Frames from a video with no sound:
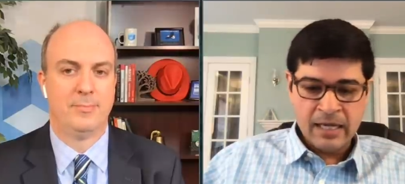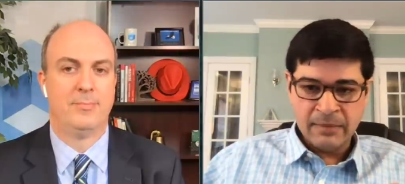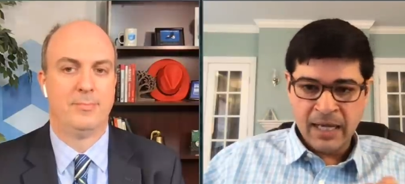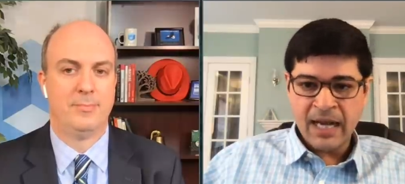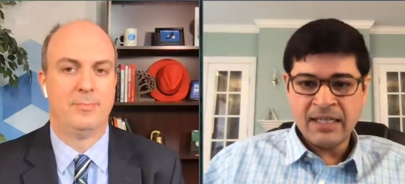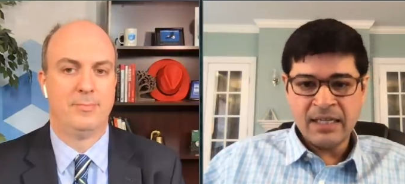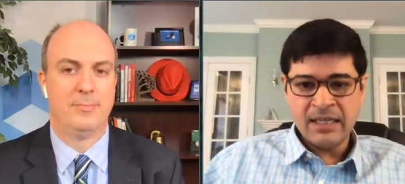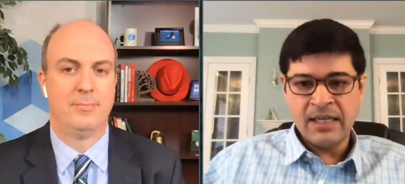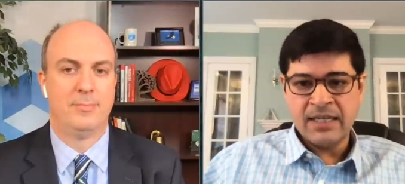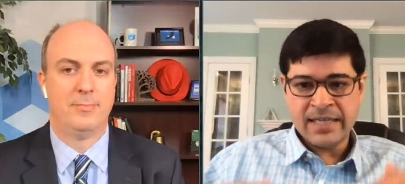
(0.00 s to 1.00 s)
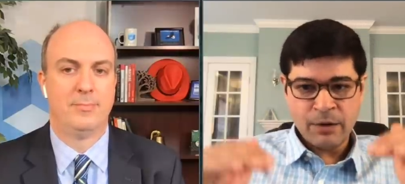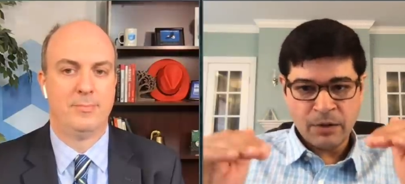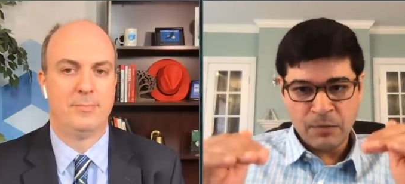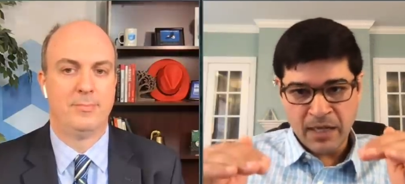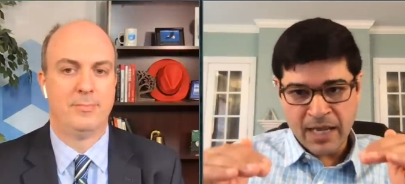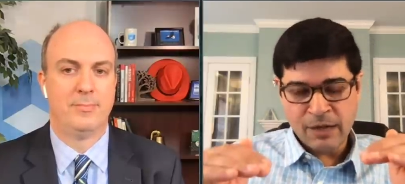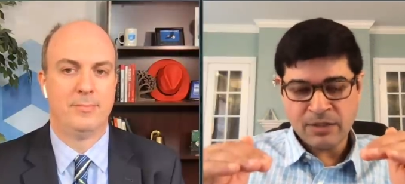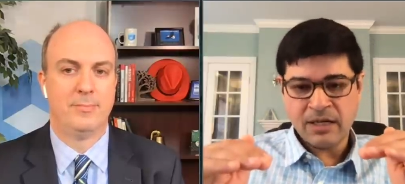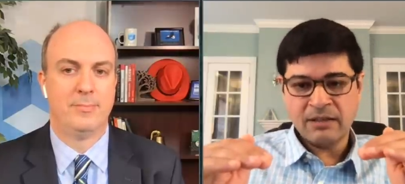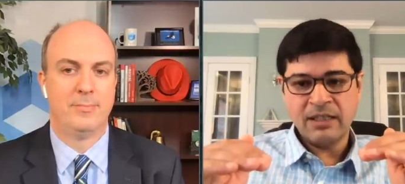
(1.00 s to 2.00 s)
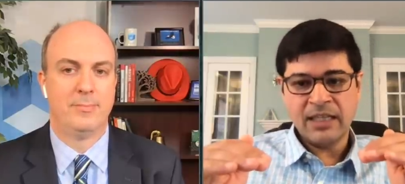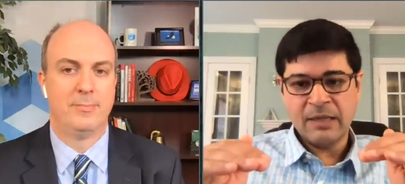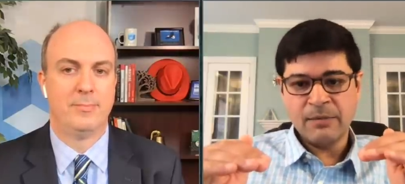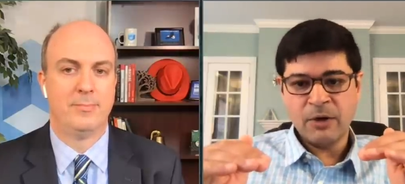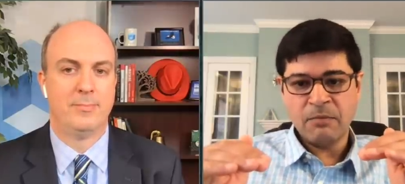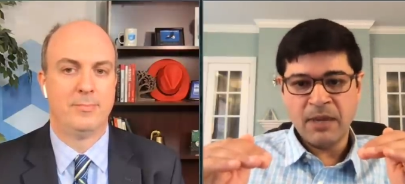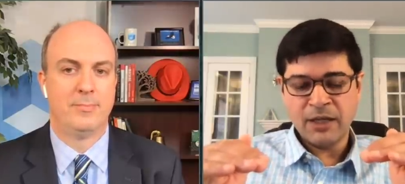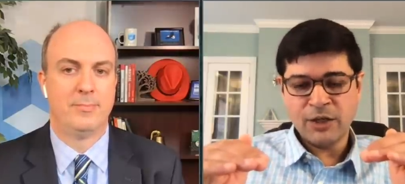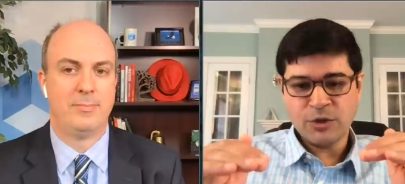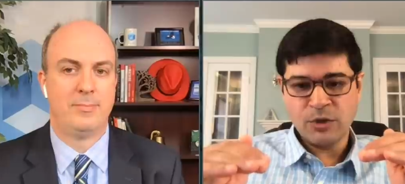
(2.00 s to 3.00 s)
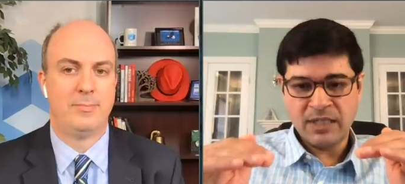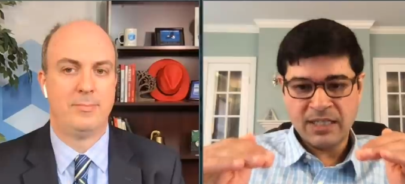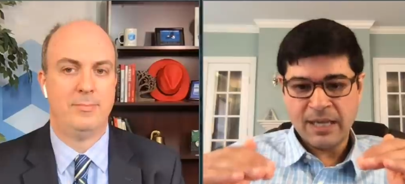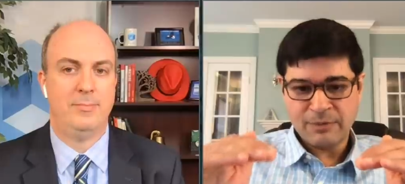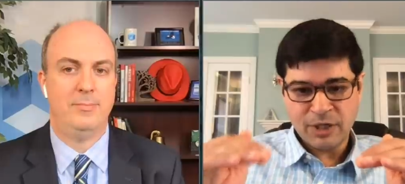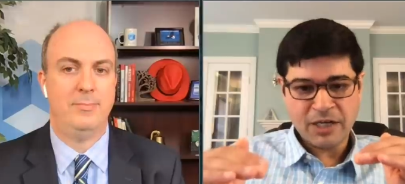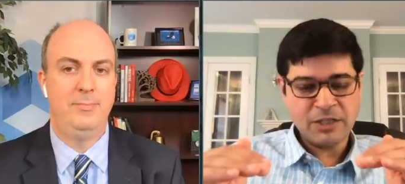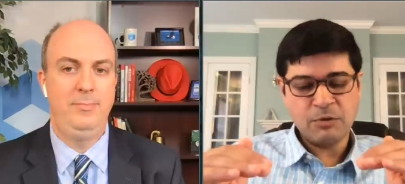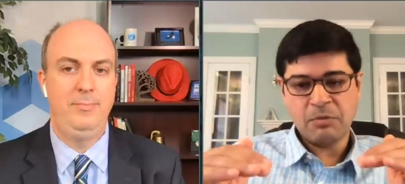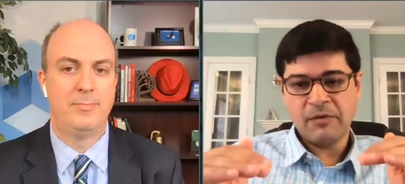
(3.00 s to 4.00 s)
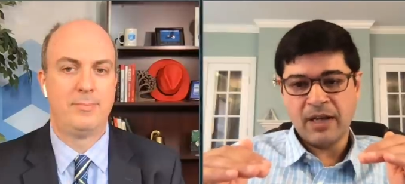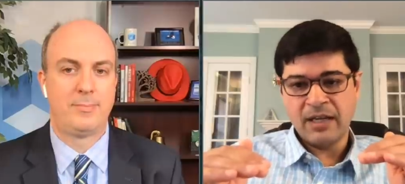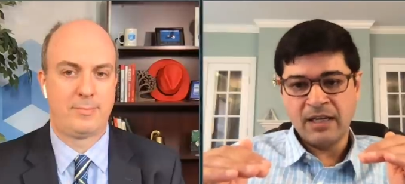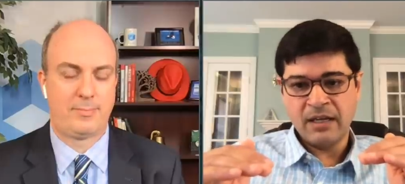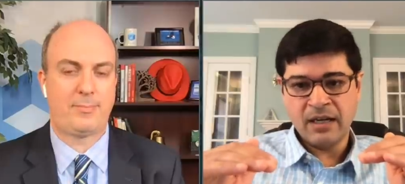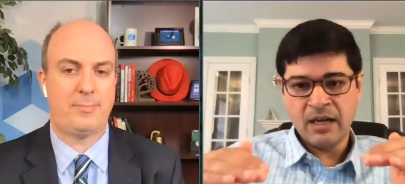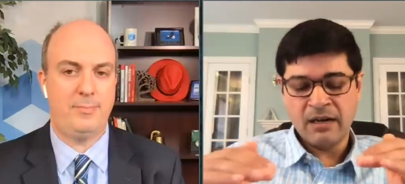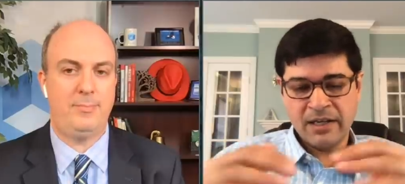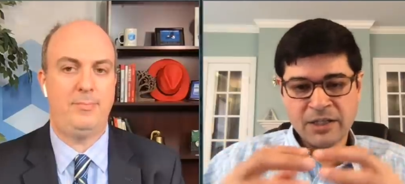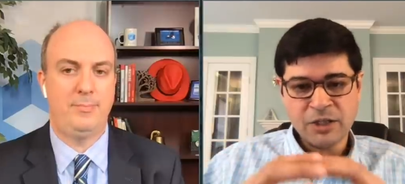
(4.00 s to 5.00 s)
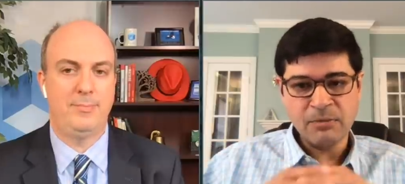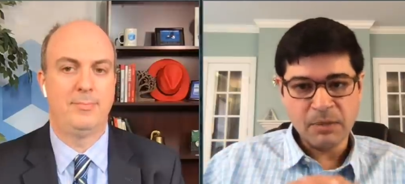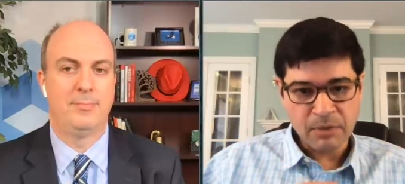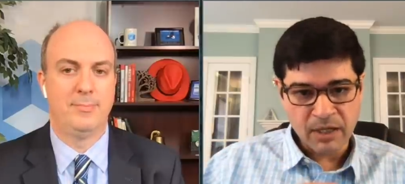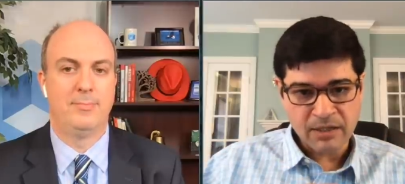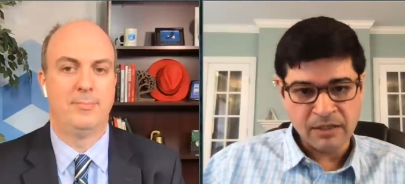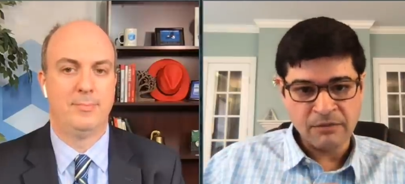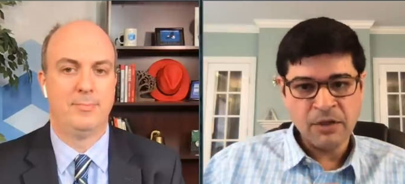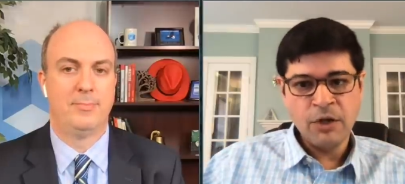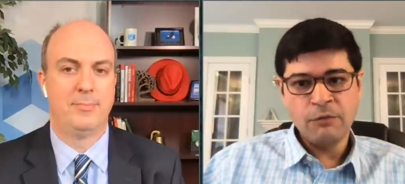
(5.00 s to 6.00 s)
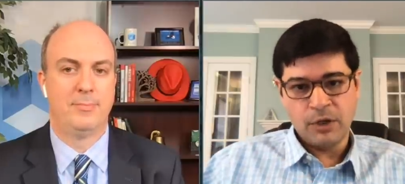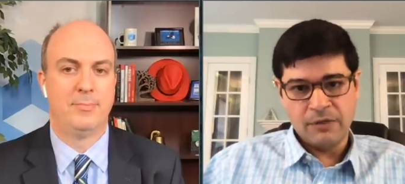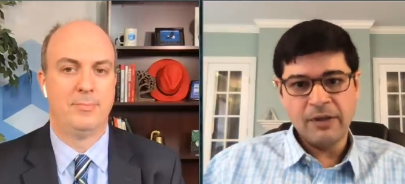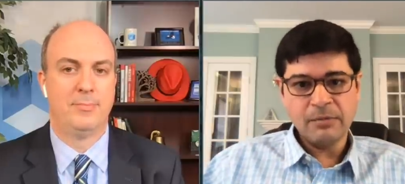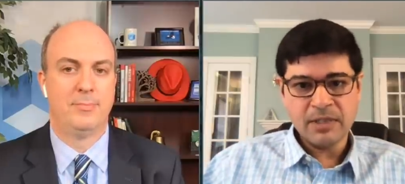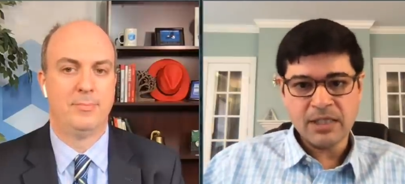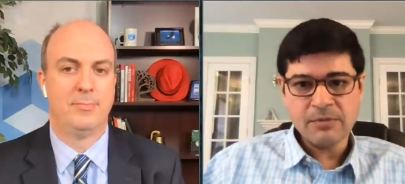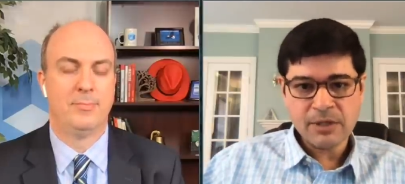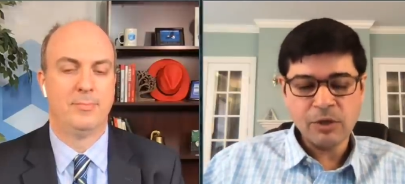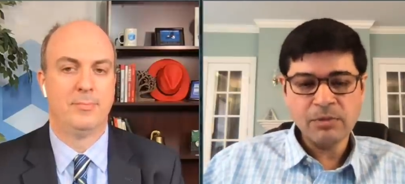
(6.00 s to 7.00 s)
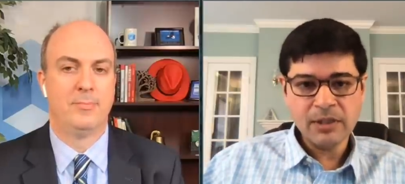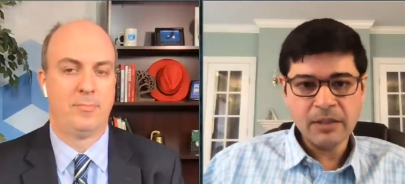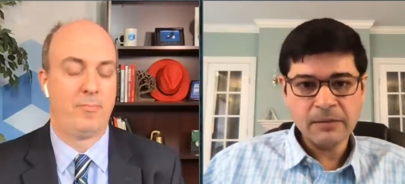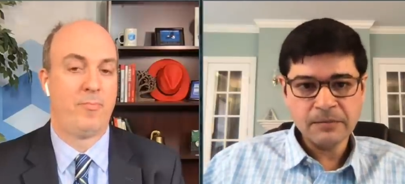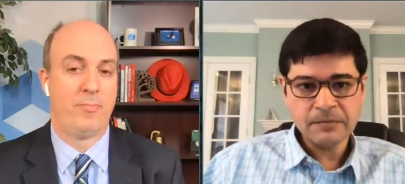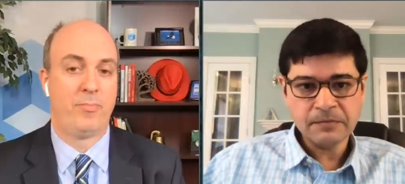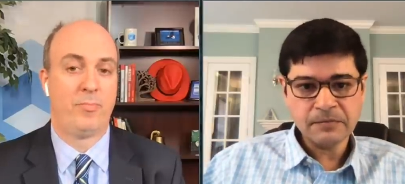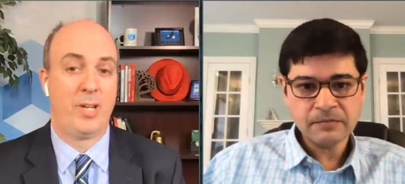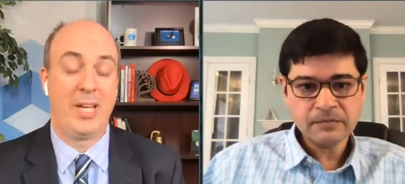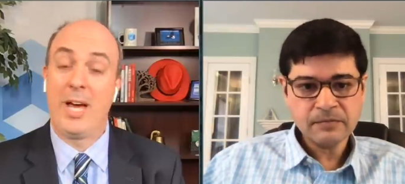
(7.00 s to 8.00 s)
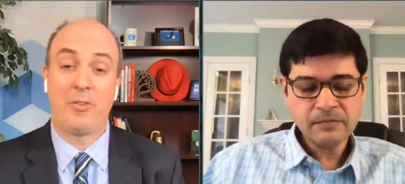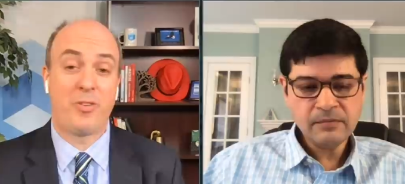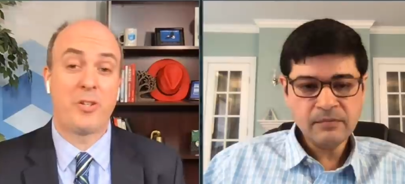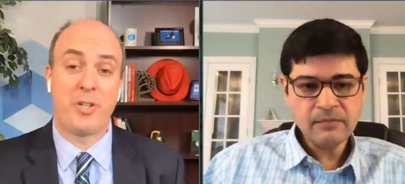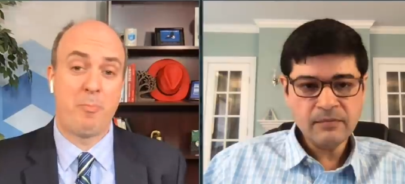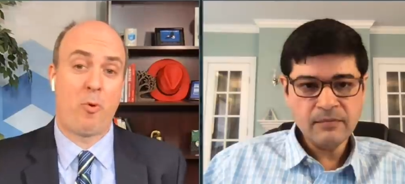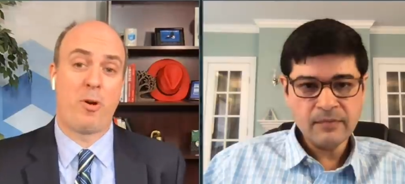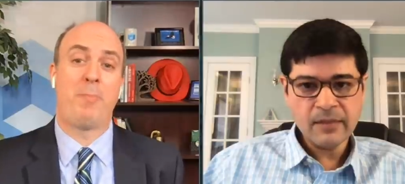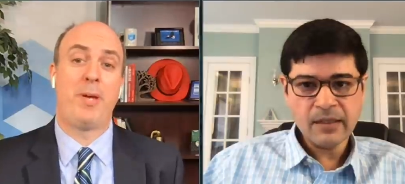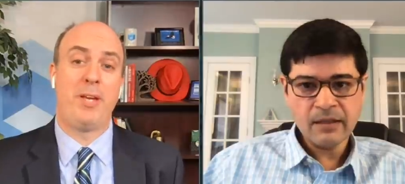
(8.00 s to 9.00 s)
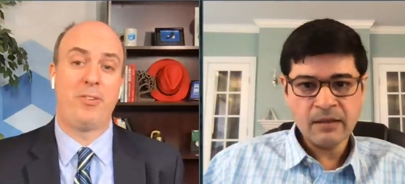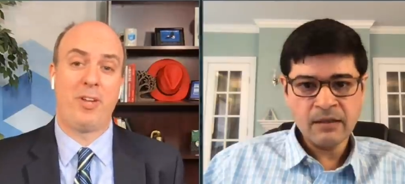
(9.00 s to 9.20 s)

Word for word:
Speaker 1: the idea is how can we now start thinking about making sure these abstractions we're providing are extremely productive for development teams globally.
Speaker 2: Yeah, such an important